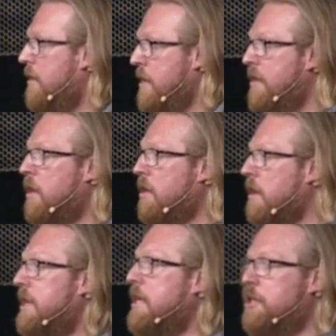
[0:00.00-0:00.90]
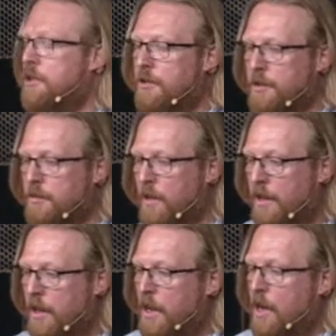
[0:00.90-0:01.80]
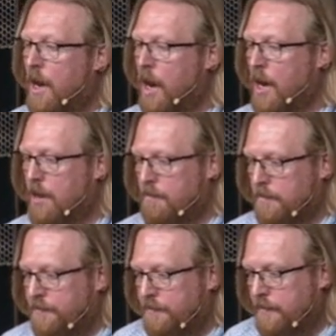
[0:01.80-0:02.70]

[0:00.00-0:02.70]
and then they'll lead you to a new one.